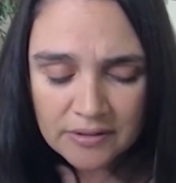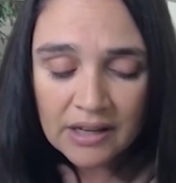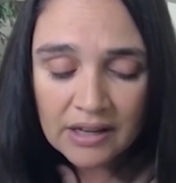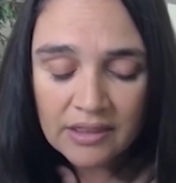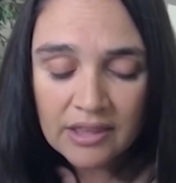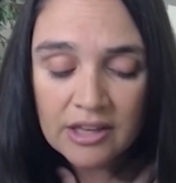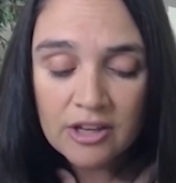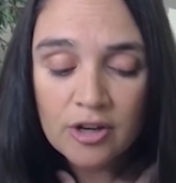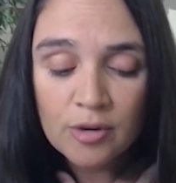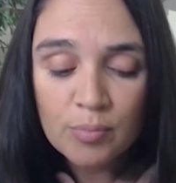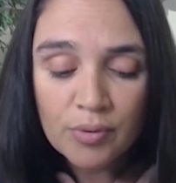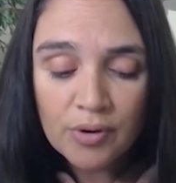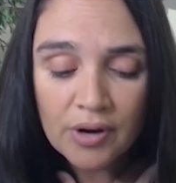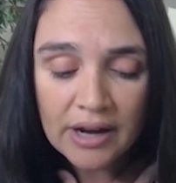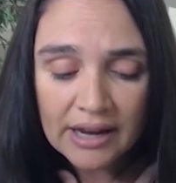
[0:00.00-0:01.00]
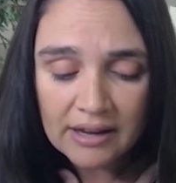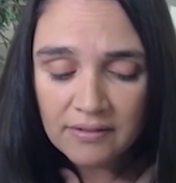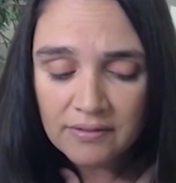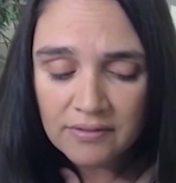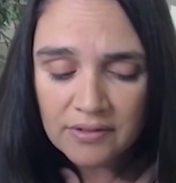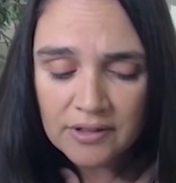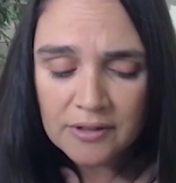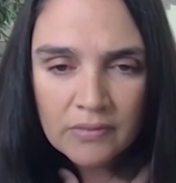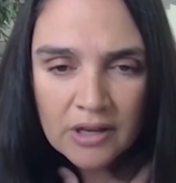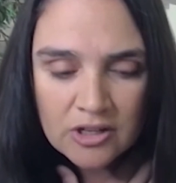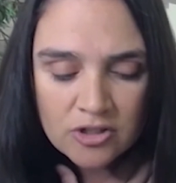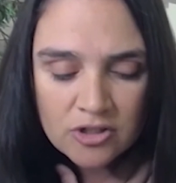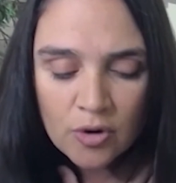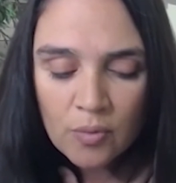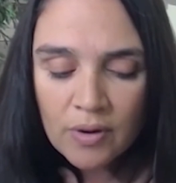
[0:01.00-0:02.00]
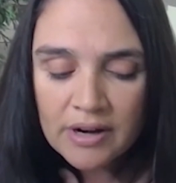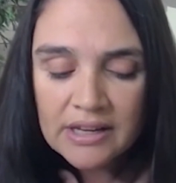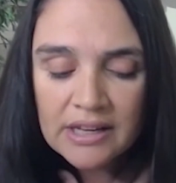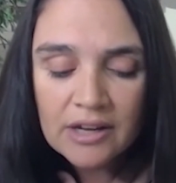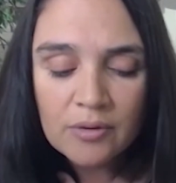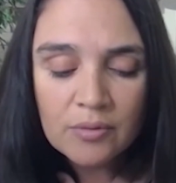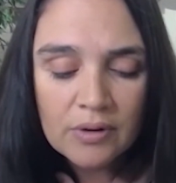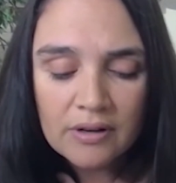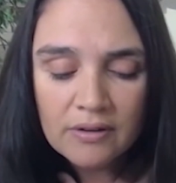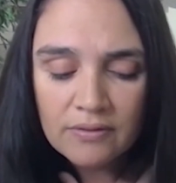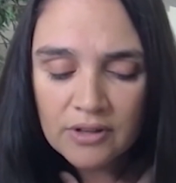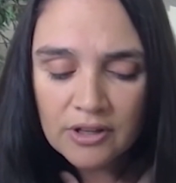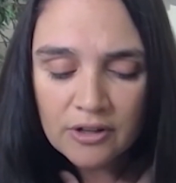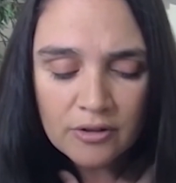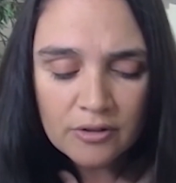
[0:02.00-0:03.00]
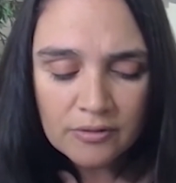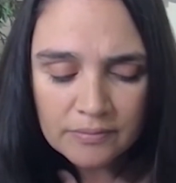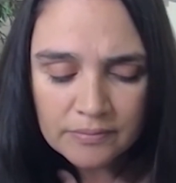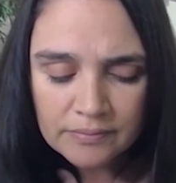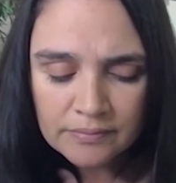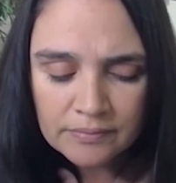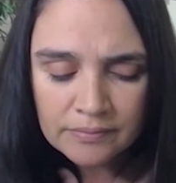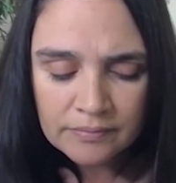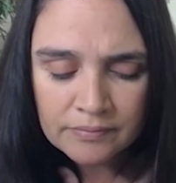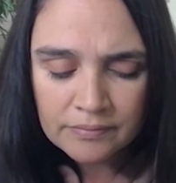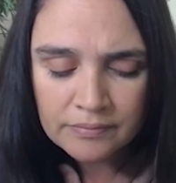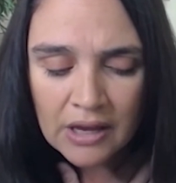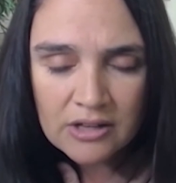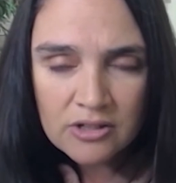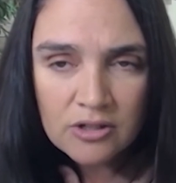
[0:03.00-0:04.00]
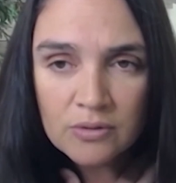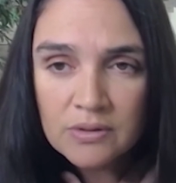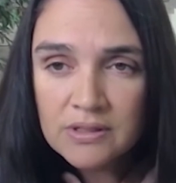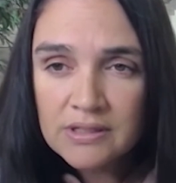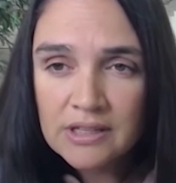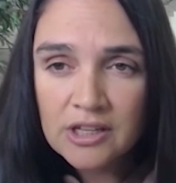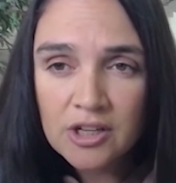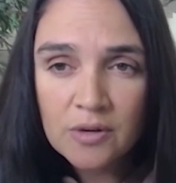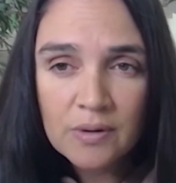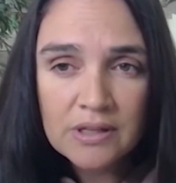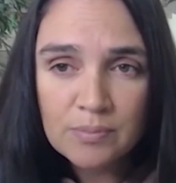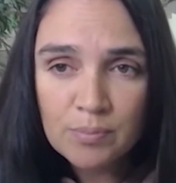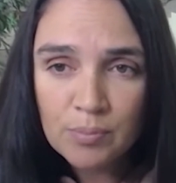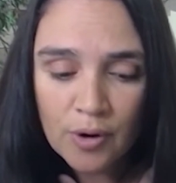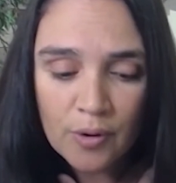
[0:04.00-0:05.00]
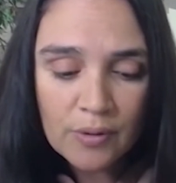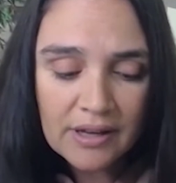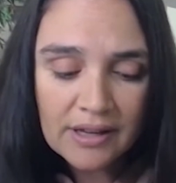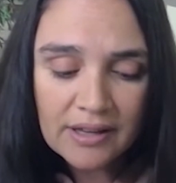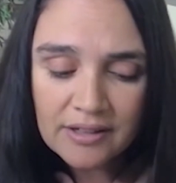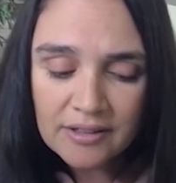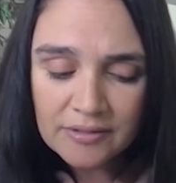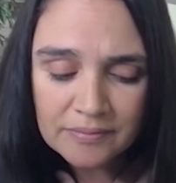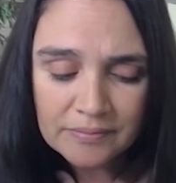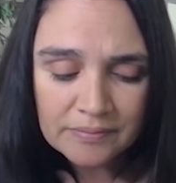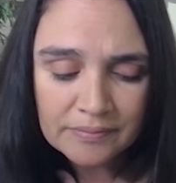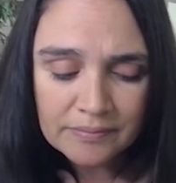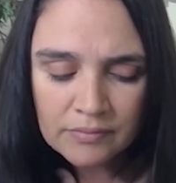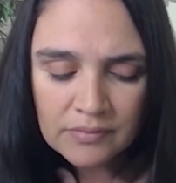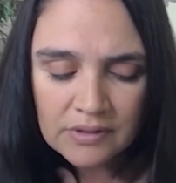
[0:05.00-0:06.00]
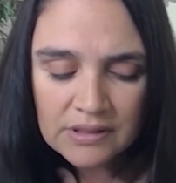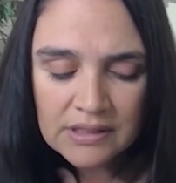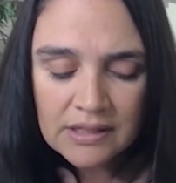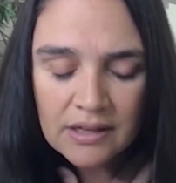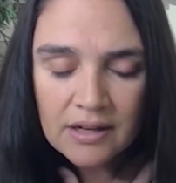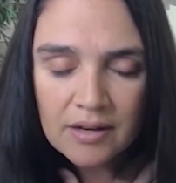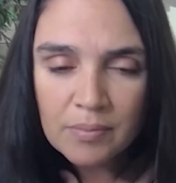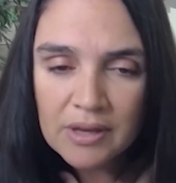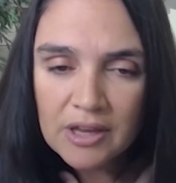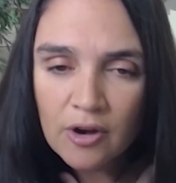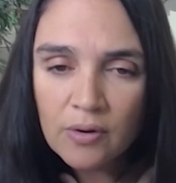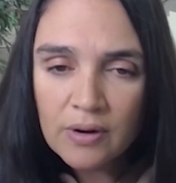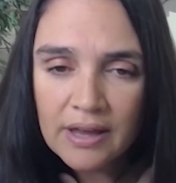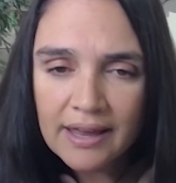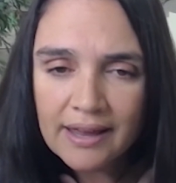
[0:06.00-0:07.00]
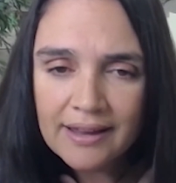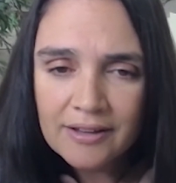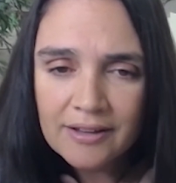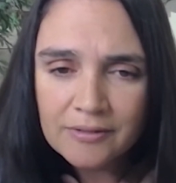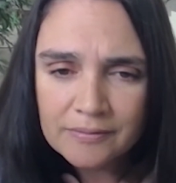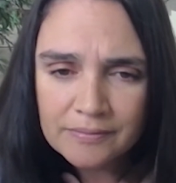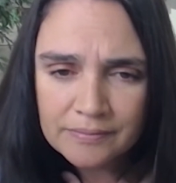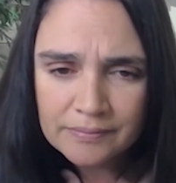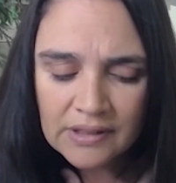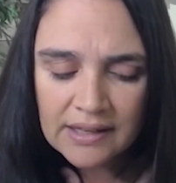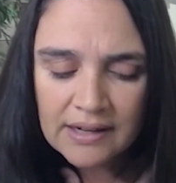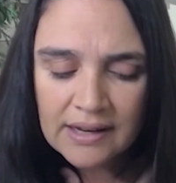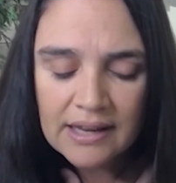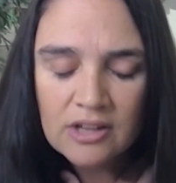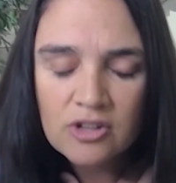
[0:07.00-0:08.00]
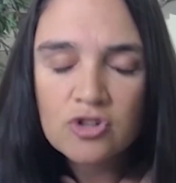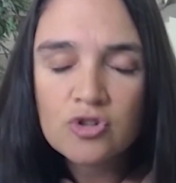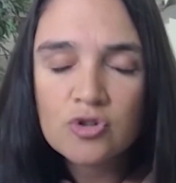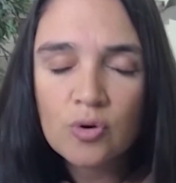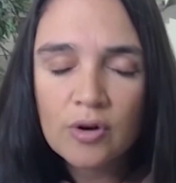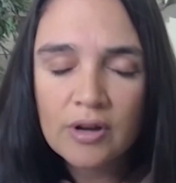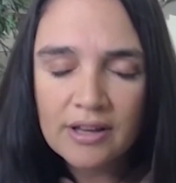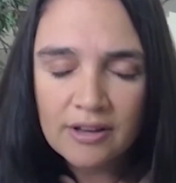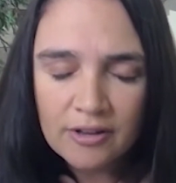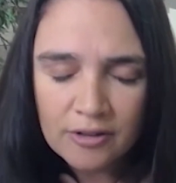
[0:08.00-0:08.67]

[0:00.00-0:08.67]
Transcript: I think you're brave. I don't want to get rid of you. I don't see you as broken. It's going to be okay. And I enjoy you.